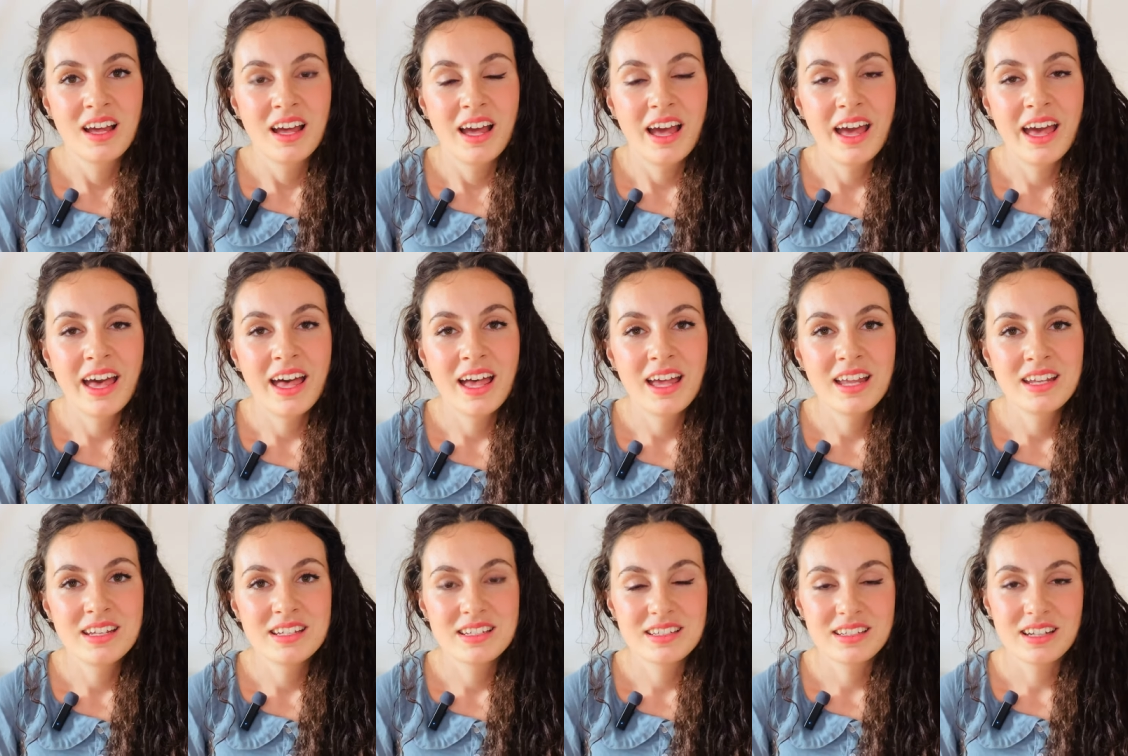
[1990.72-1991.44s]

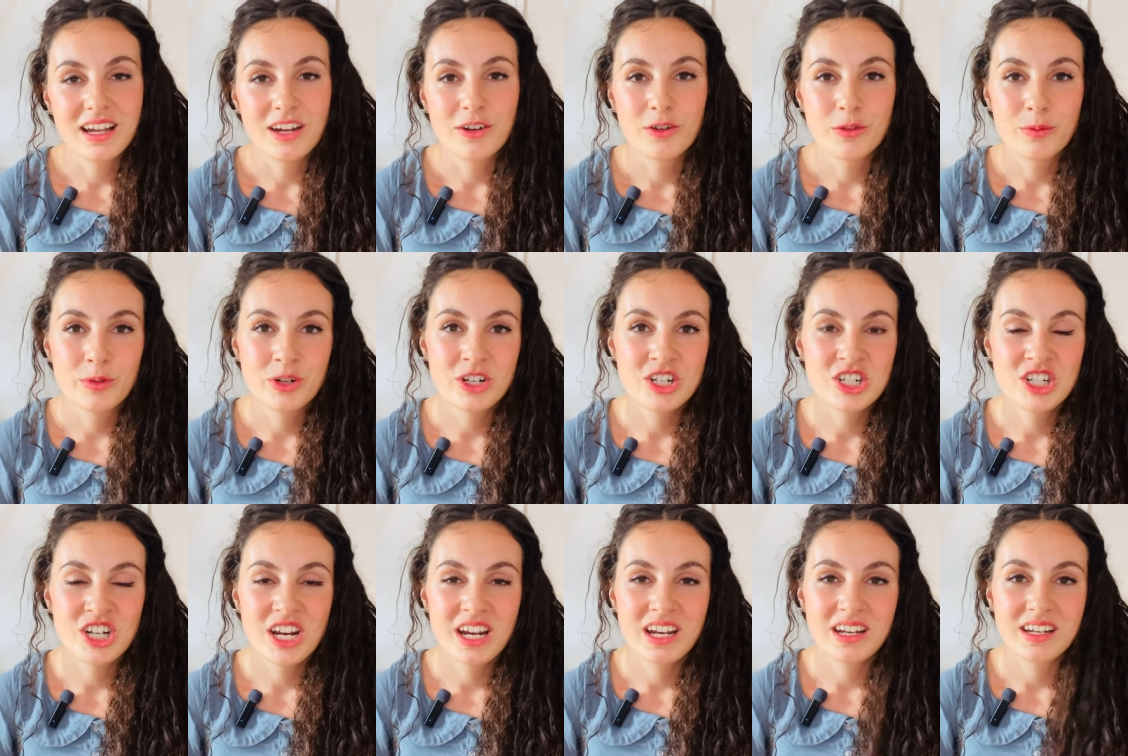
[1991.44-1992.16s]
And I'd
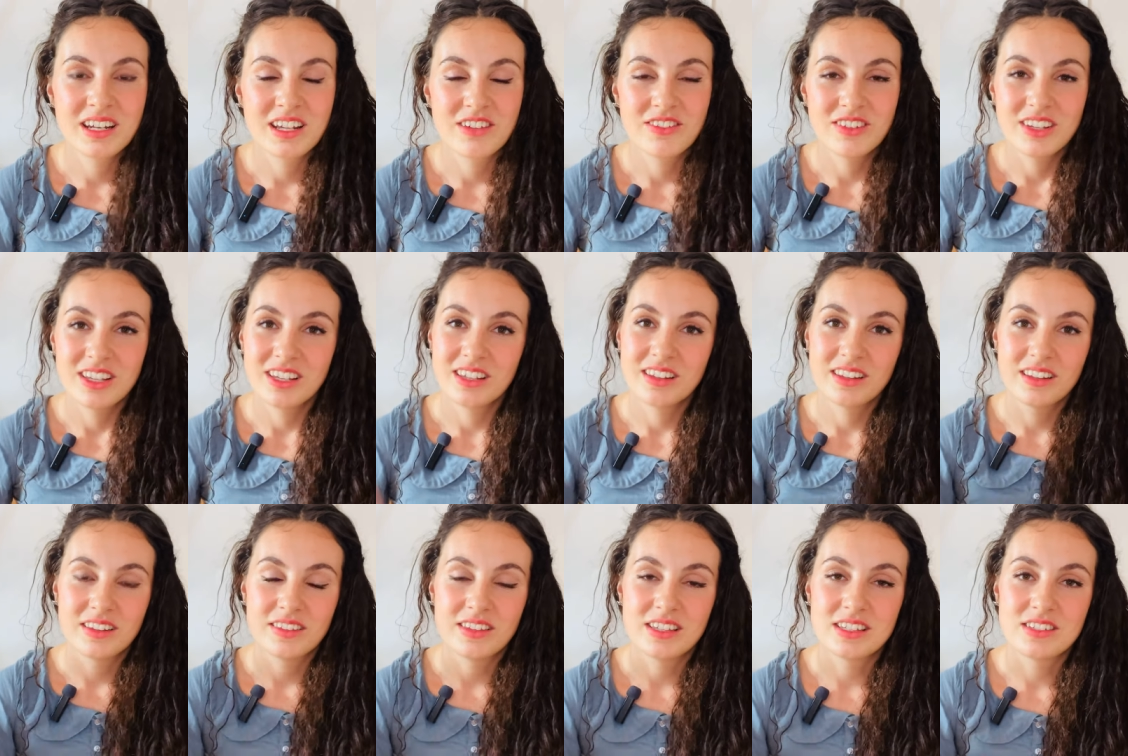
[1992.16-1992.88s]
appreciate
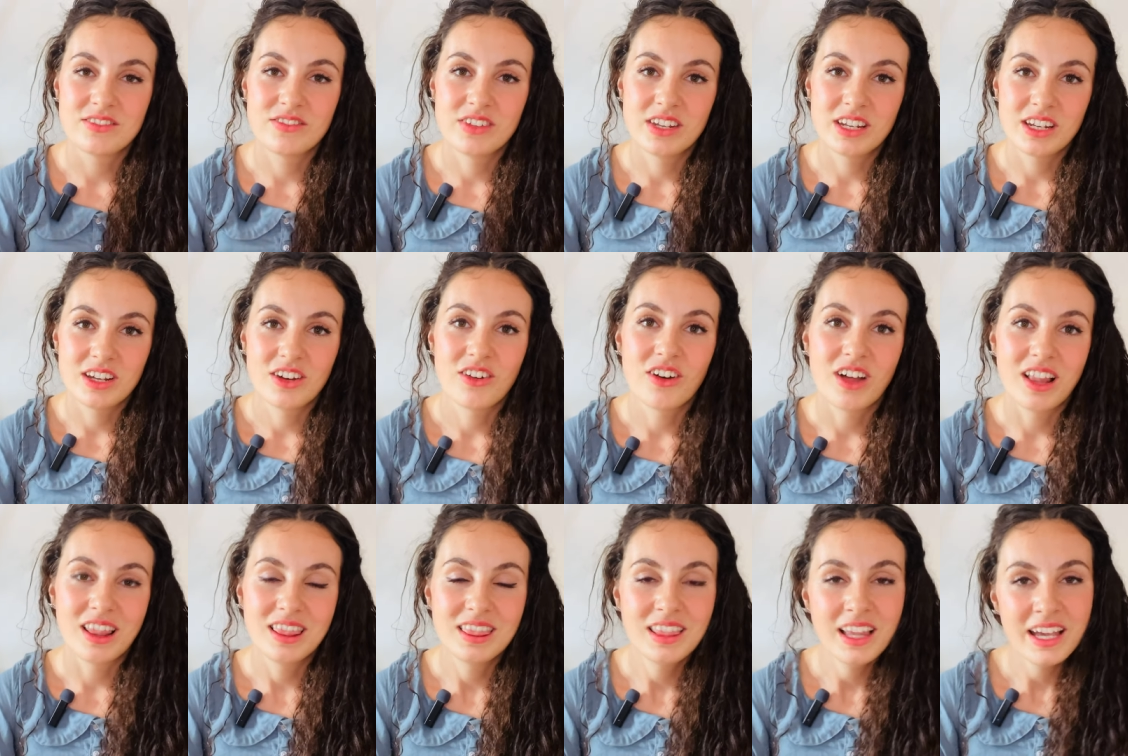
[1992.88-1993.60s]
giving this video
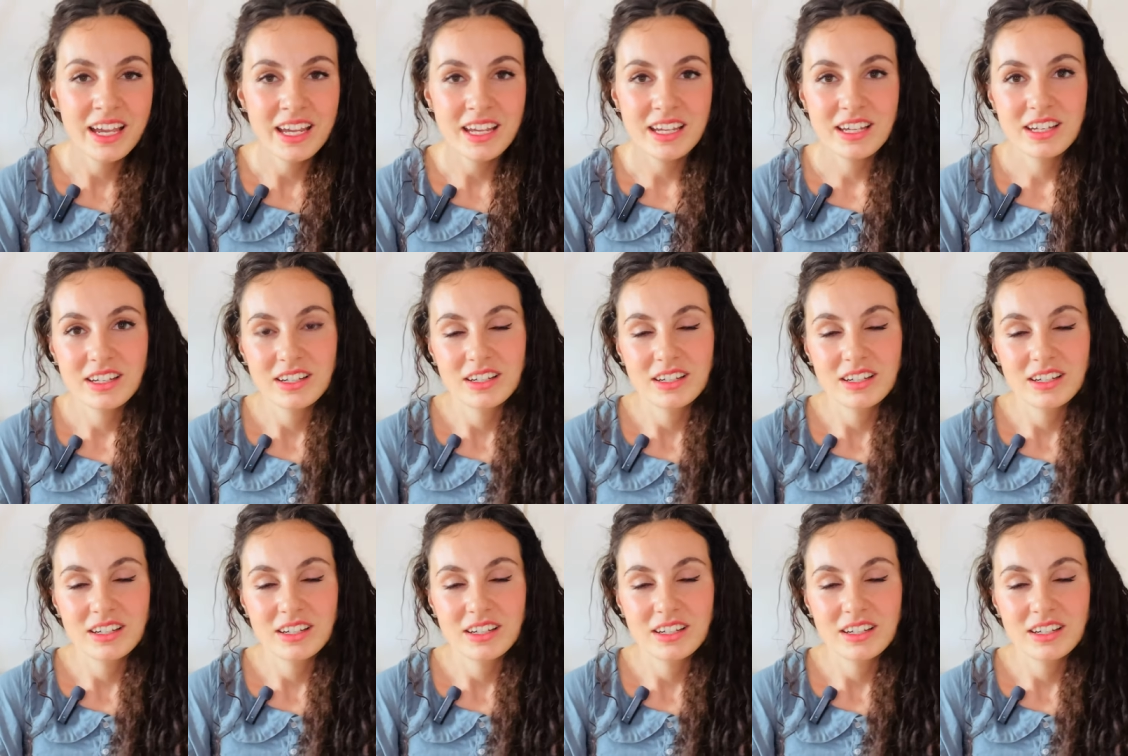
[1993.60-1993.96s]
a like